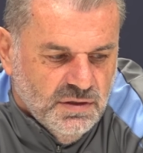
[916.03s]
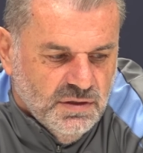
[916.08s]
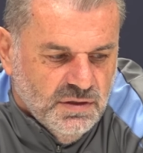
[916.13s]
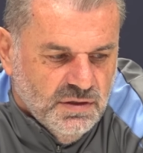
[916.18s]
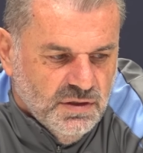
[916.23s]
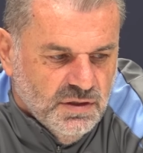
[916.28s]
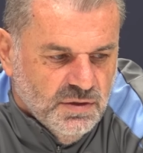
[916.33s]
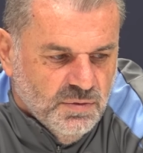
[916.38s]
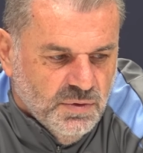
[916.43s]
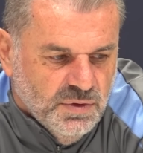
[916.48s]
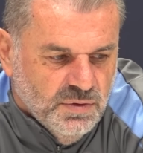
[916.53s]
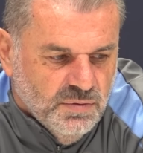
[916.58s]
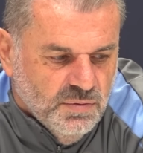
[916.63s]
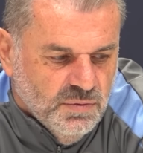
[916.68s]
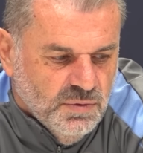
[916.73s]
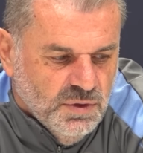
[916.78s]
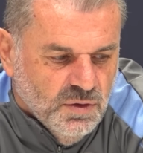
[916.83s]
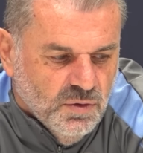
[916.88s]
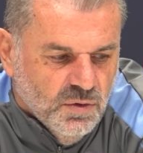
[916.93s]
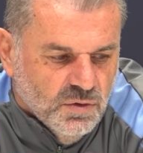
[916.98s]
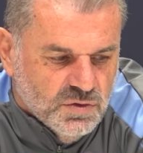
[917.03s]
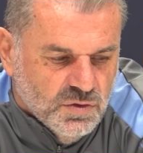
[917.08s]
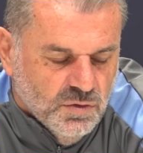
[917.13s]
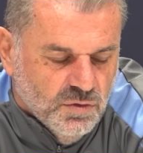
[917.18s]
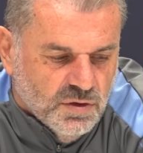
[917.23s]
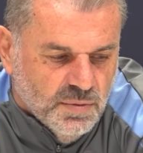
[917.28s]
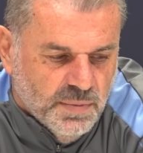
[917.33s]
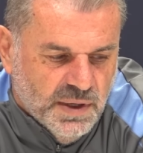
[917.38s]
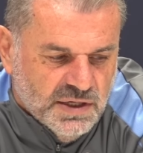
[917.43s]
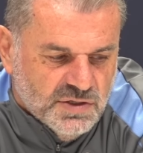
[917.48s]
We all
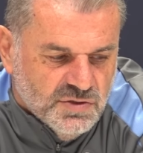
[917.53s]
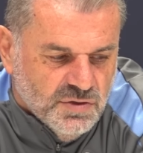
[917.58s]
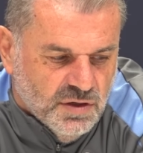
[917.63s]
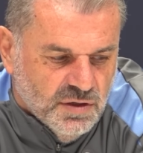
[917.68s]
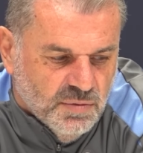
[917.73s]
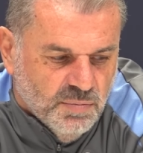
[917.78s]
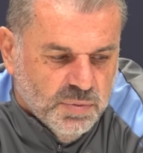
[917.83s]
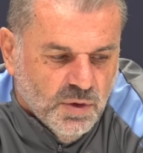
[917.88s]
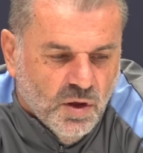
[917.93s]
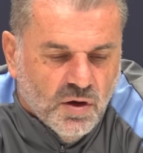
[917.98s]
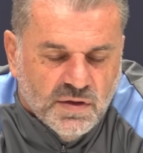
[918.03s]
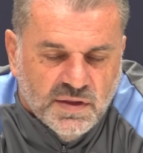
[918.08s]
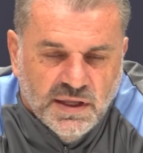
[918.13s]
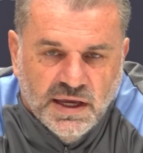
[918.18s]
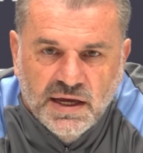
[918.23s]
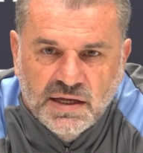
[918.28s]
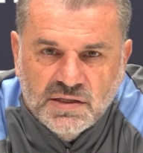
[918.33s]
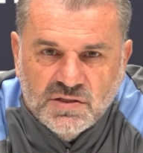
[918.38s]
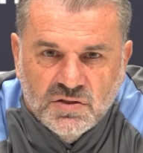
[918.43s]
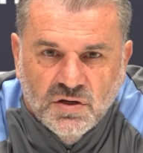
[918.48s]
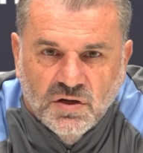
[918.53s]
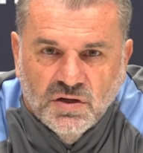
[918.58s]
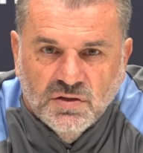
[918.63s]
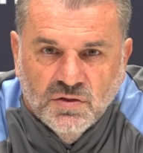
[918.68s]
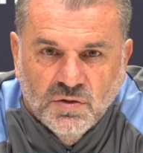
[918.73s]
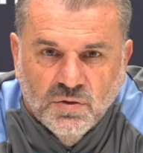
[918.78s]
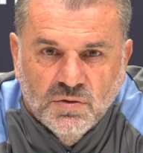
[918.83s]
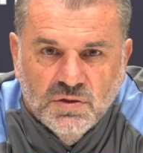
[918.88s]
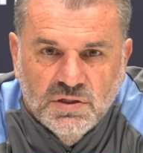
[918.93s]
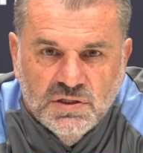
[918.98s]
talk about trying to block the outside
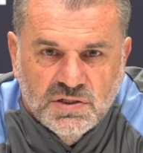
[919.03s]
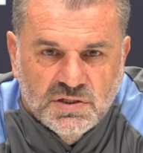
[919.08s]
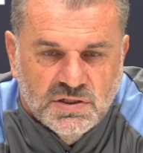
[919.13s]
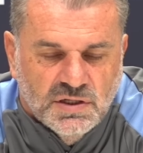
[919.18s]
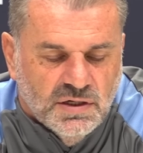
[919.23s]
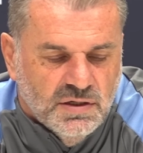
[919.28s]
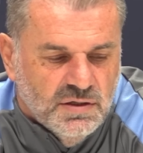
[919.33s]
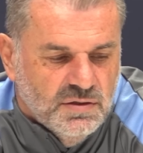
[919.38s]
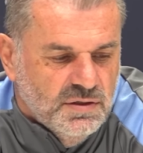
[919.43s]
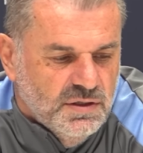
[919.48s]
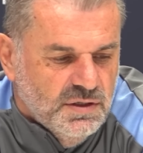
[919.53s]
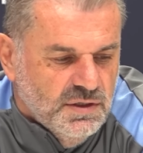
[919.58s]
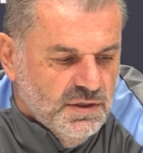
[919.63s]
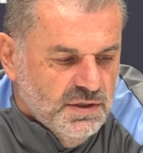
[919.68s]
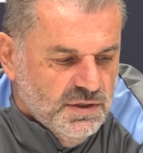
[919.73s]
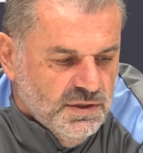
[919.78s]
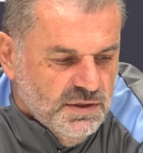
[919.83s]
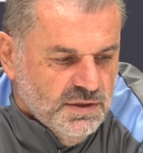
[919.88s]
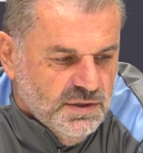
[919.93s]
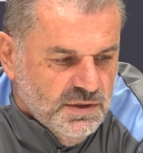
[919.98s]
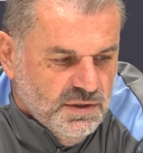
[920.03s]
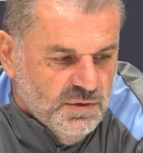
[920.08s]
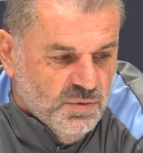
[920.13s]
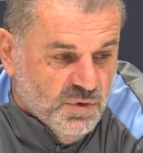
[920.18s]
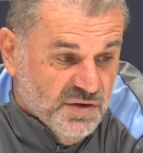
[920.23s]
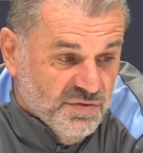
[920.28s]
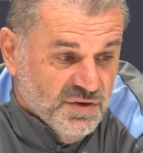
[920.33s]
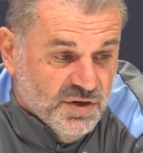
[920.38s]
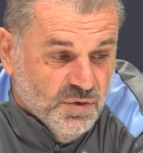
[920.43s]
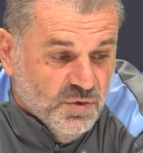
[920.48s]
noise. So
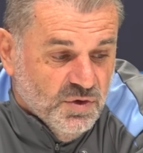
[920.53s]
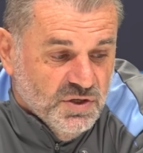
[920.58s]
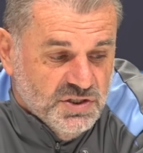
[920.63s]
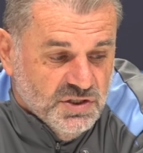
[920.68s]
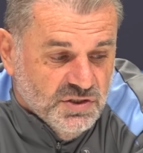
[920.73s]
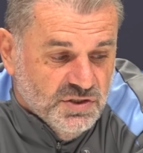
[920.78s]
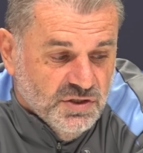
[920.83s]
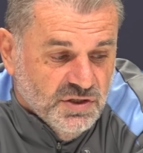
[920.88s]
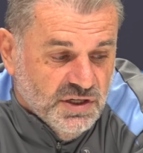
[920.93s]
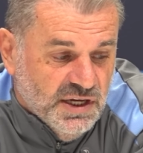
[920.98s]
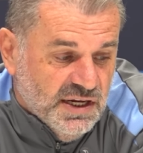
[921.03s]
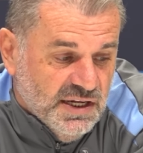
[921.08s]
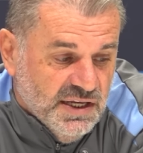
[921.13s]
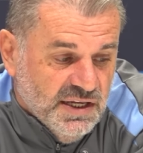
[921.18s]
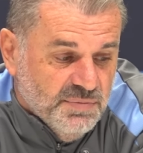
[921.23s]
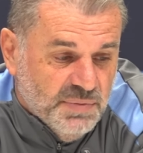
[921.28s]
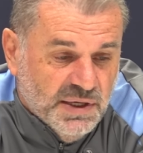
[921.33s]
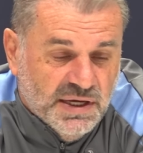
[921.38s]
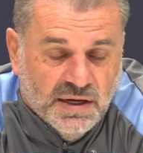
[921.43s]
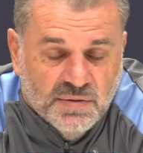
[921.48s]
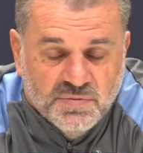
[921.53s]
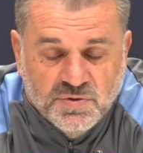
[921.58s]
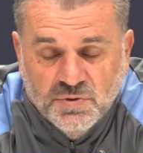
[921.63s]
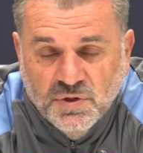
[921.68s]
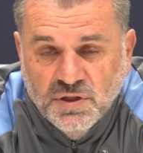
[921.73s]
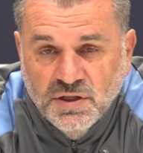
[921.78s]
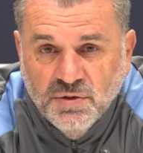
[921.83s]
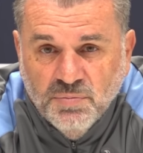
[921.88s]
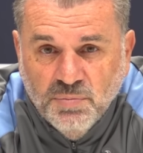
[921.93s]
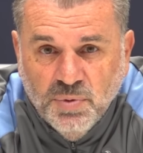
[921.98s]
whatever noise you do get in becomes
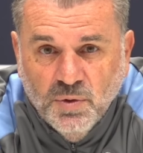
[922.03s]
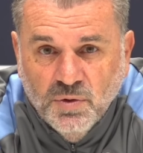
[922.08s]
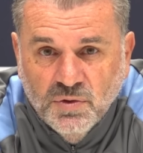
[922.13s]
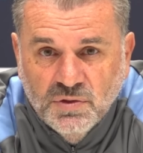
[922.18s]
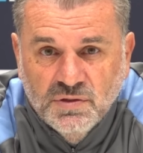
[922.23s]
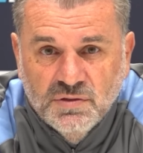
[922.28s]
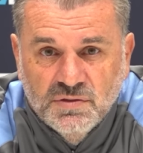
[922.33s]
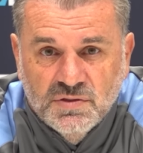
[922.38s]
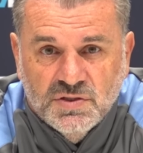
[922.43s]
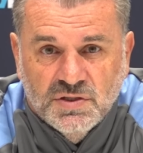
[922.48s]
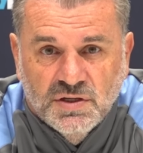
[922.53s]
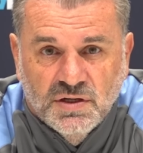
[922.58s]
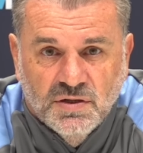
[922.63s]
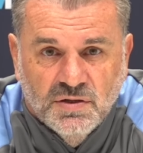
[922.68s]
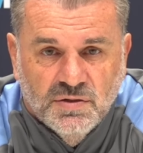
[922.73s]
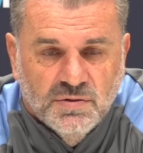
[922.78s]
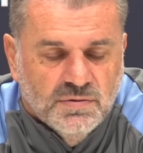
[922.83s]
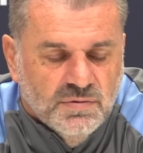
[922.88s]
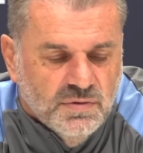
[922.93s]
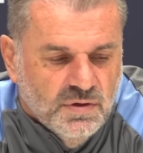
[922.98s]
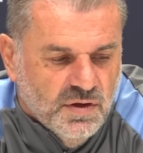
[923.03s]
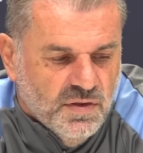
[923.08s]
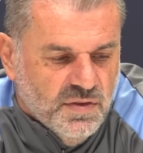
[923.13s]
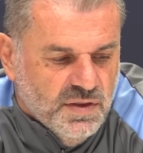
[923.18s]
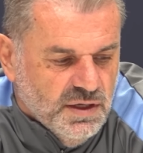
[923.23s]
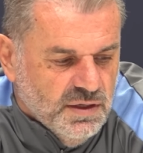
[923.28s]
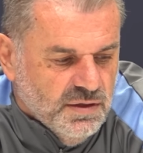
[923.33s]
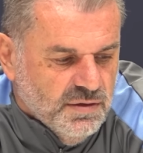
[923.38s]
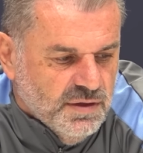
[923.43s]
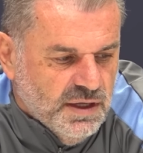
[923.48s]
really important. So I
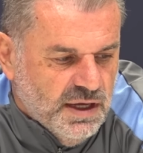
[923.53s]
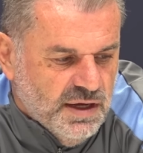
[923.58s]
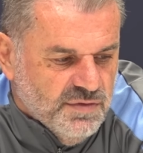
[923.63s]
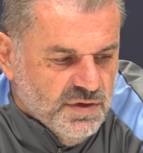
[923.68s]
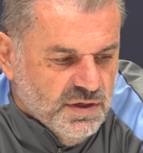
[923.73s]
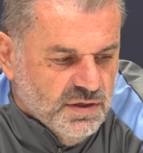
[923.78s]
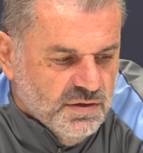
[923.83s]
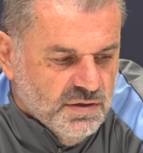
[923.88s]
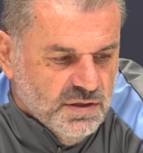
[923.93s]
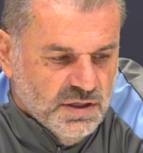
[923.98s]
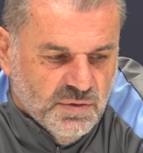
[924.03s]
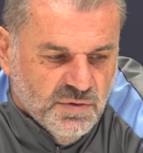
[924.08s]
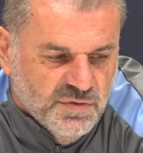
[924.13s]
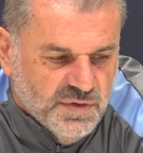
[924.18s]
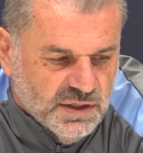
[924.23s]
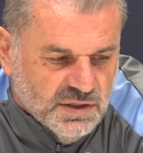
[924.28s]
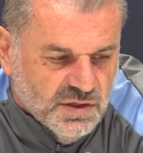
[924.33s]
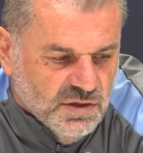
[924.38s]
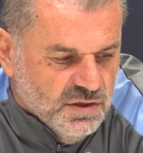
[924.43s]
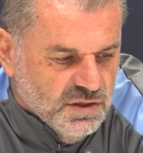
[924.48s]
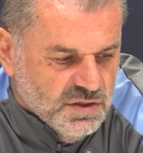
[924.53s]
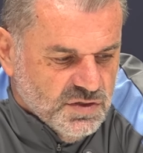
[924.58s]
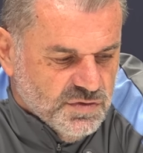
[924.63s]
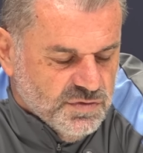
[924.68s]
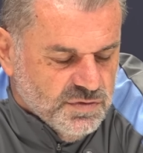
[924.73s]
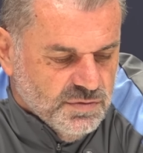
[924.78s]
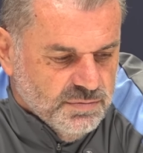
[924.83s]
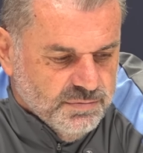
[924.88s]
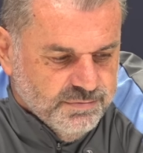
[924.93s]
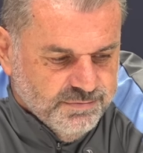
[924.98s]
think having, you know, we've had guys
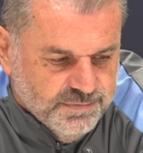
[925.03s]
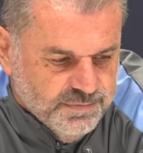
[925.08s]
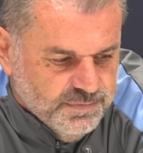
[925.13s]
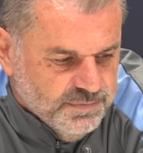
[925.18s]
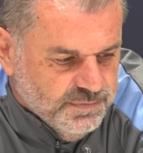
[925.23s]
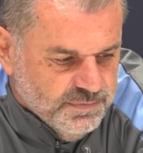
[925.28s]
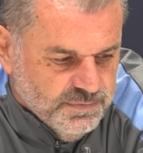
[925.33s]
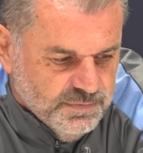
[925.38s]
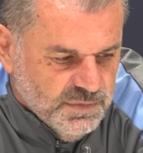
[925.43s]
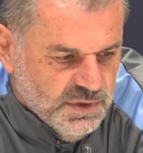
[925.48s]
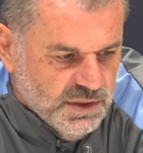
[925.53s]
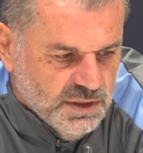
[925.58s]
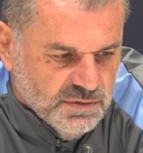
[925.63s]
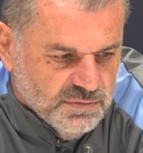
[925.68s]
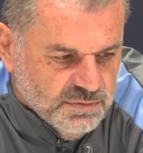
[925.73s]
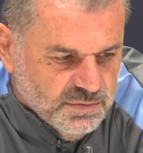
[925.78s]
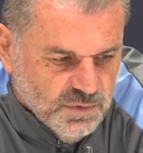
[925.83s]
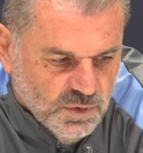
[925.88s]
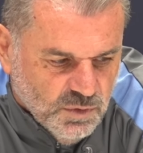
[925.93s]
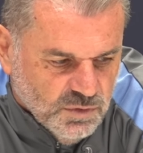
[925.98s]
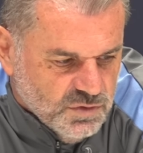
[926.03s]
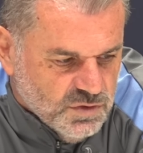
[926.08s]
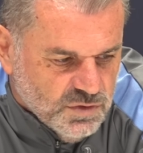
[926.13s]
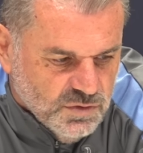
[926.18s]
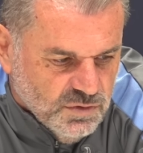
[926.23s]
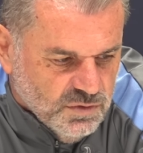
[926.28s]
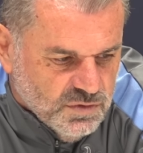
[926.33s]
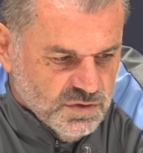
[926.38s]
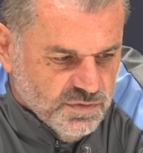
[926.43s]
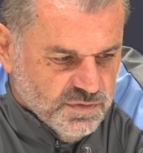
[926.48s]
from, you know, all
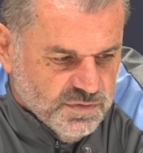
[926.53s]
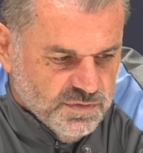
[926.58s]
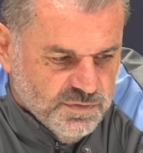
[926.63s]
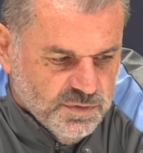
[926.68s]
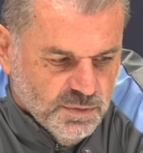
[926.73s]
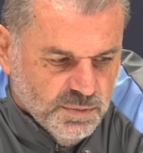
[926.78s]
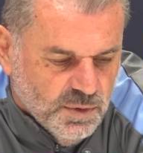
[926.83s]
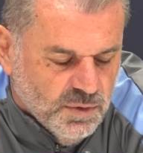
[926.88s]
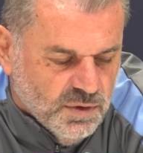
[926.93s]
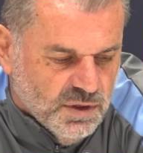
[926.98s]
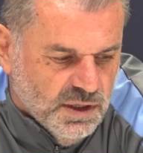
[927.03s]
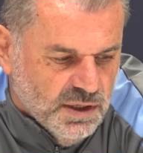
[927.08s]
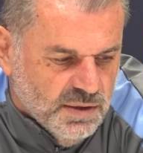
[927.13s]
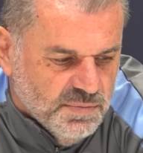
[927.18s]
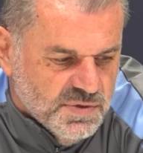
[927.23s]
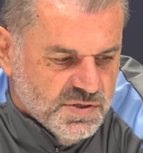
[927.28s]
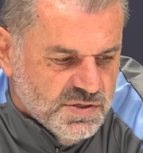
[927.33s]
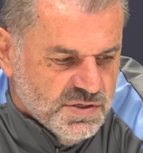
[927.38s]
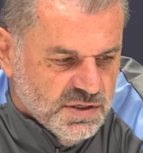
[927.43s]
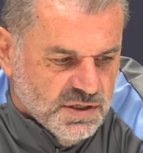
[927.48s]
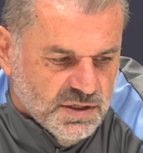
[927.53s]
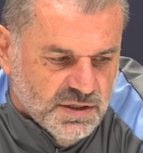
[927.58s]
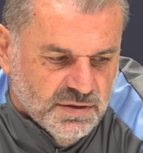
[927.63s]
sorts of football clubs,